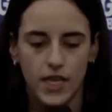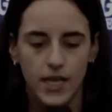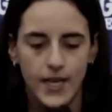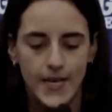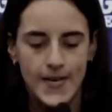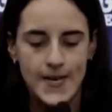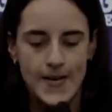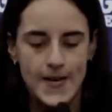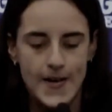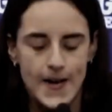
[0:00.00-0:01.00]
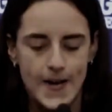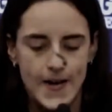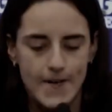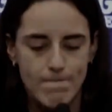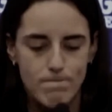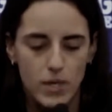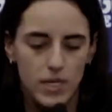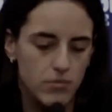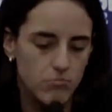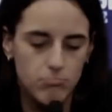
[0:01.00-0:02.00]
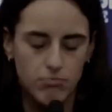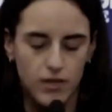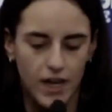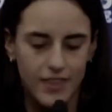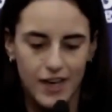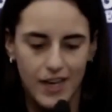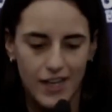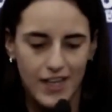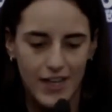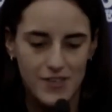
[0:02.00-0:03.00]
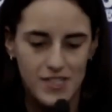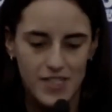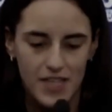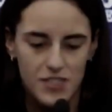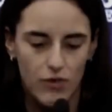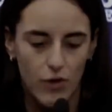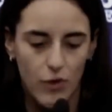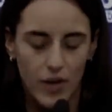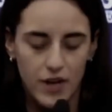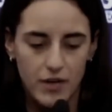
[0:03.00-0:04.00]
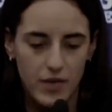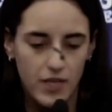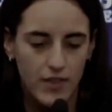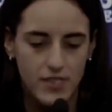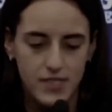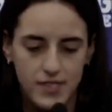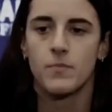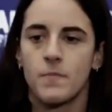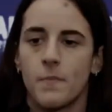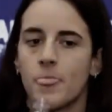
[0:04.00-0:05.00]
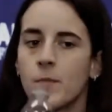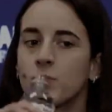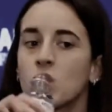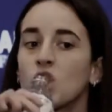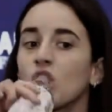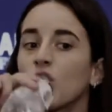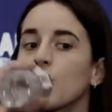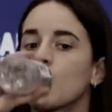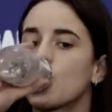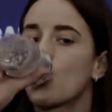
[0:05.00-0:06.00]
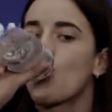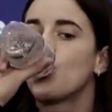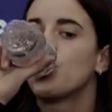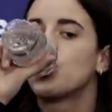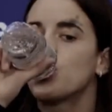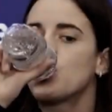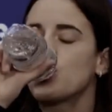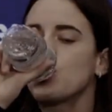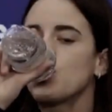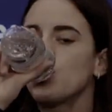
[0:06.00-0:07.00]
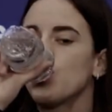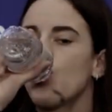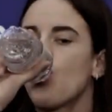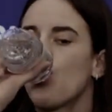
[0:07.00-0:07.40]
was empowered to be the engine. Indiana's current approach, however, reduces her to a background player, just another screen